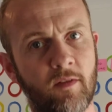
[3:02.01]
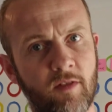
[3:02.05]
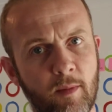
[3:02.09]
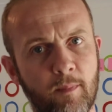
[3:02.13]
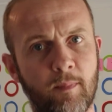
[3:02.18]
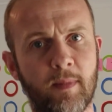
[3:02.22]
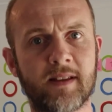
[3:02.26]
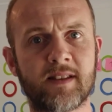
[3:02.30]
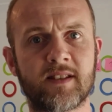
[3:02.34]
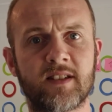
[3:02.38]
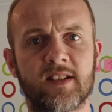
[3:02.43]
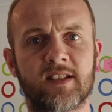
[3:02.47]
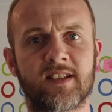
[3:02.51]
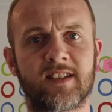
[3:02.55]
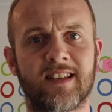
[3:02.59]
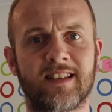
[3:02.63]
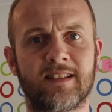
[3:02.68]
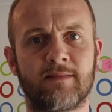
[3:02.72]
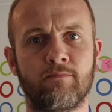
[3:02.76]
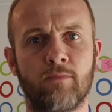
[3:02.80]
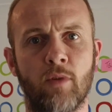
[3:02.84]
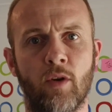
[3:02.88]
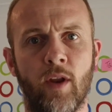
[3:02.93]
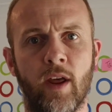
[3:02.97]
of the
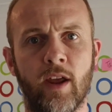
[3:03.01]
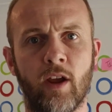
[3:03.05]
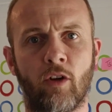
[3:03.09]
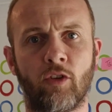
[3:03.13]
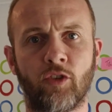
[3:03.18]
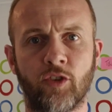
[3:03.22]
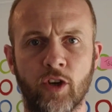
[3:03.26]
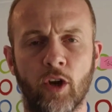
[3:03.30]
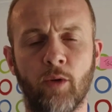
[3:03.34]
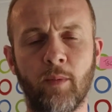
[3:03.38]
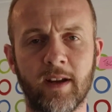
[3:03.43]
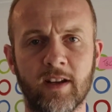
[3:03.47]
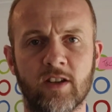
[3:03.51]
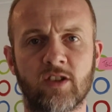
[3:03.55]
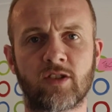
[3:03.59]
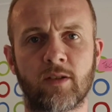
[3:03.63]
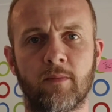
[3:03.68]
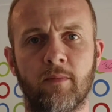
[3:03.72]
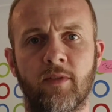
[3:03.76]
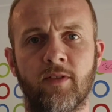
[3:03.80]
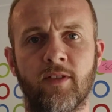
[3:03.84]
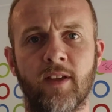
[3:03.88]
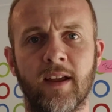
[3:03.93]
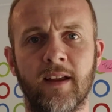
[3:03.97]
business's money on doing
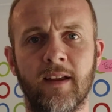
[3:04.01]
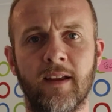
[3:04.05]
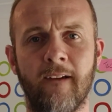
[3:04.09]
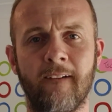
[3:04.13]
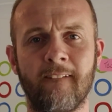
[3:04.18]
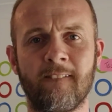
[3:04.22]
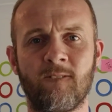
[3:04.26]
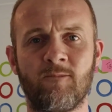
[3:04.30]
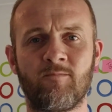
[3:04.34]
something